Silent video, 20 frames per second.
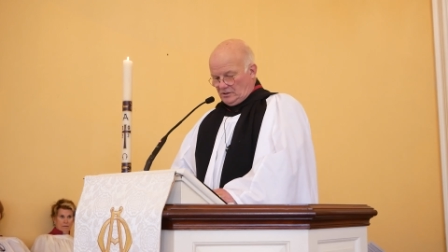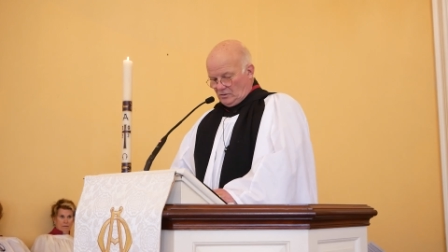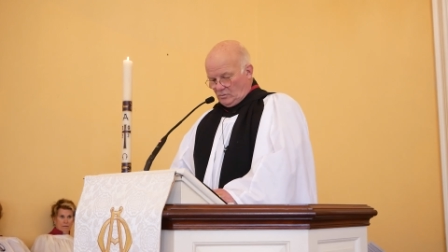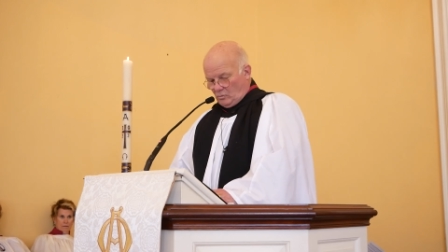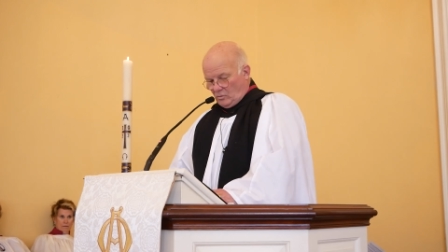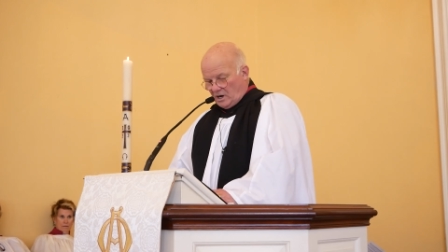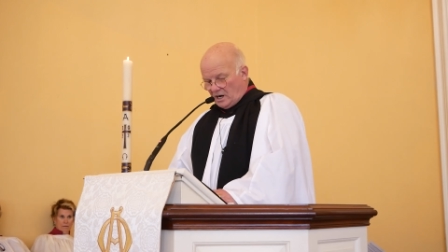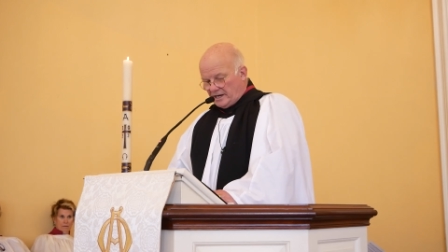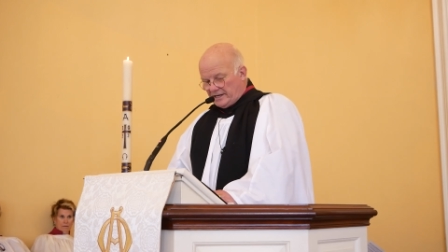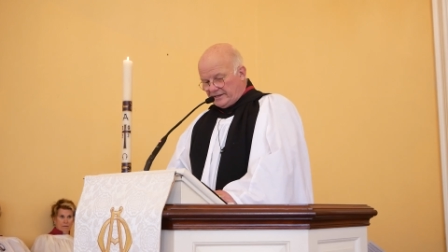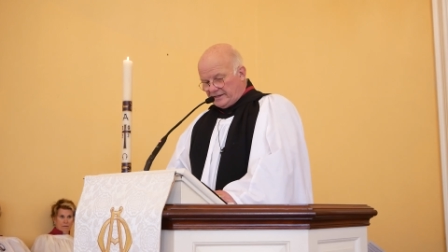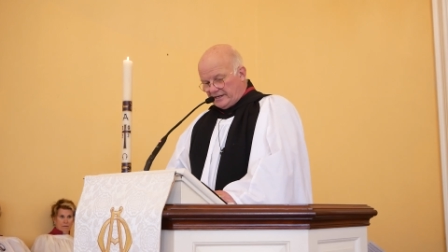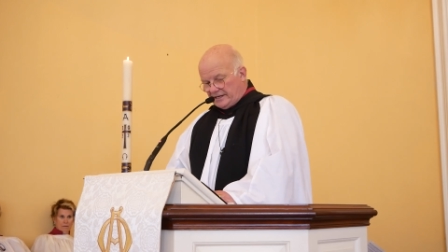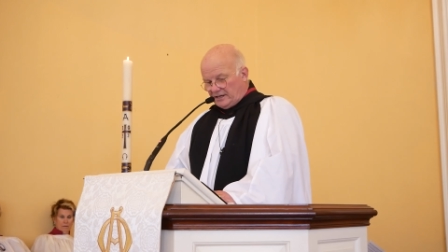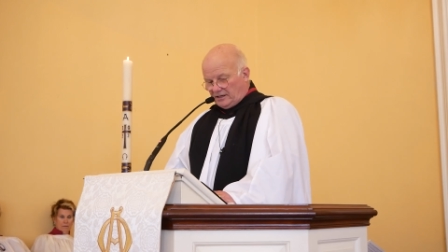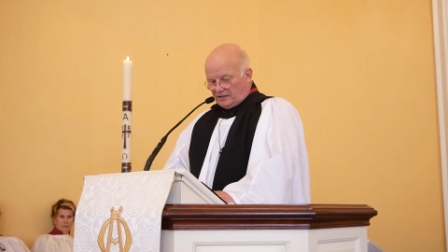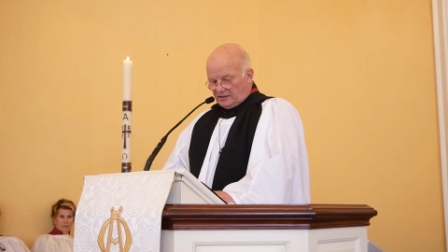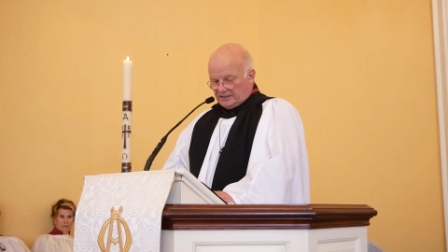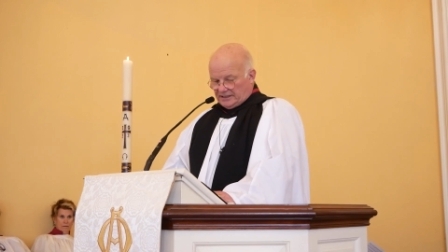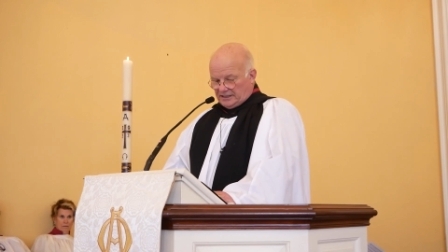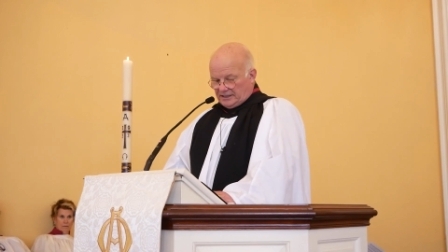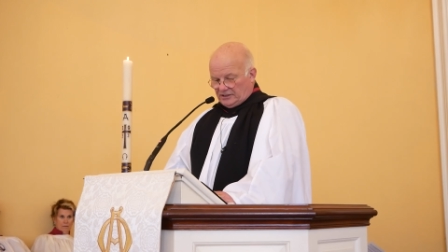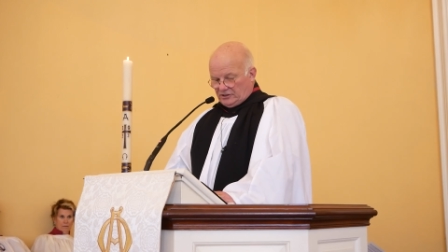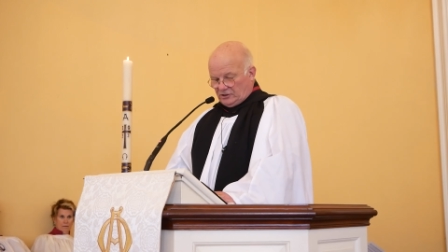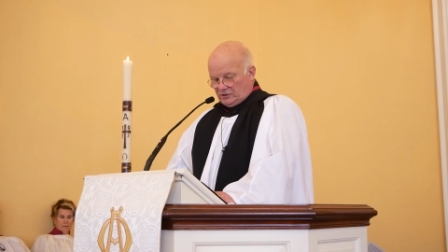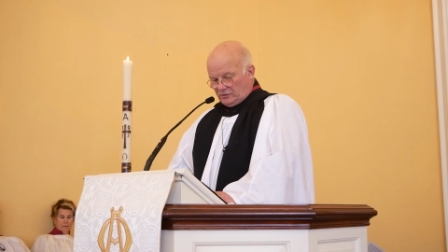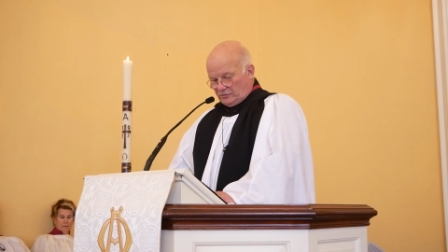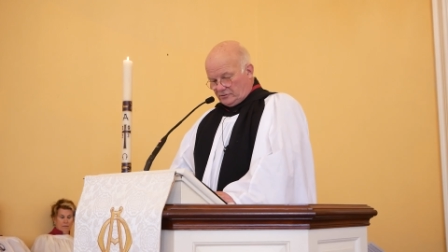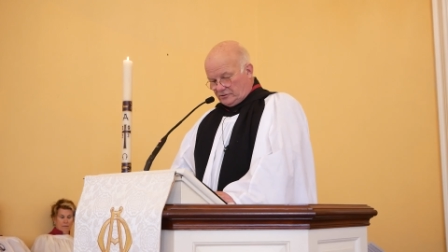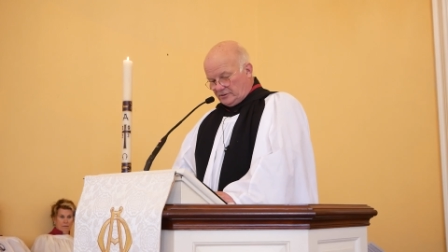why they are in
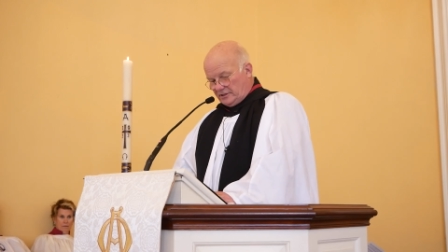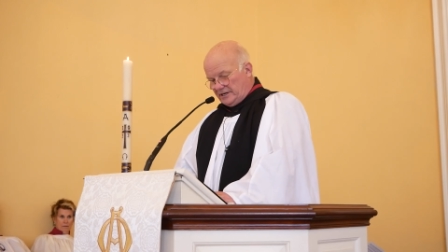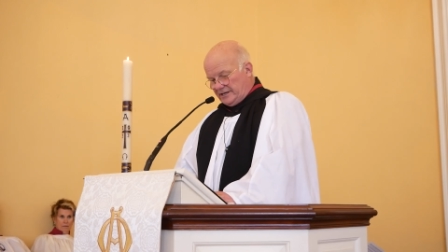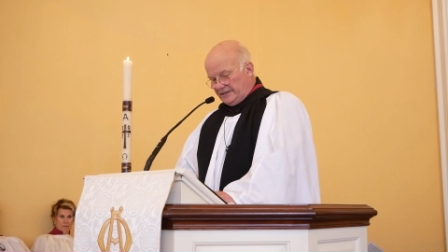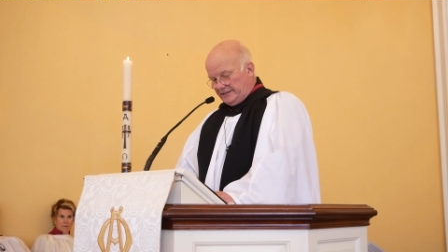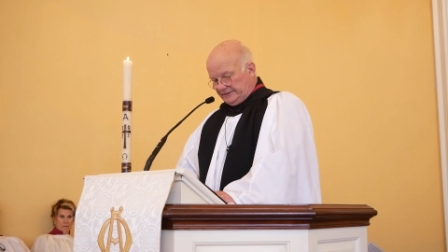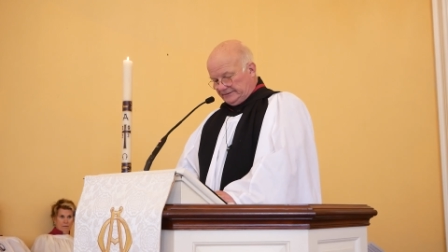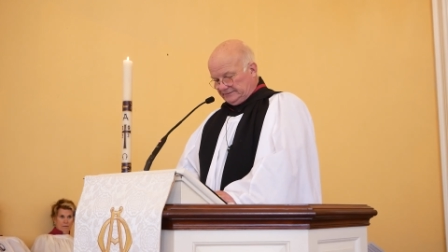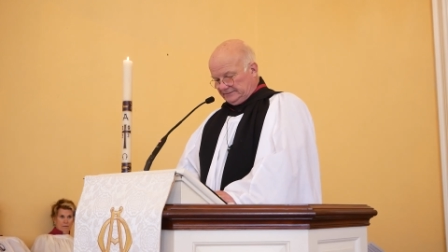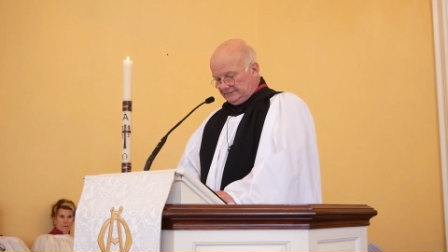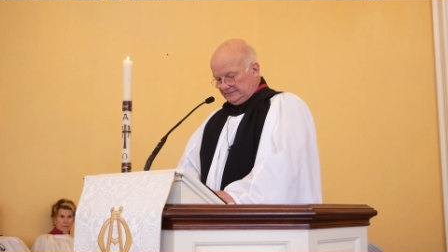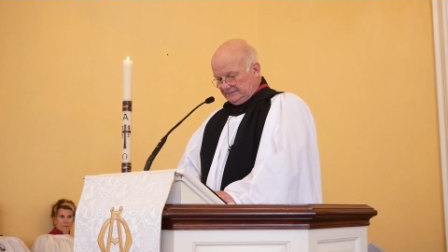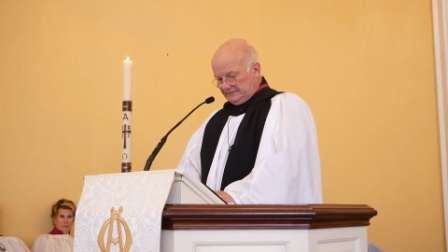Ukraine.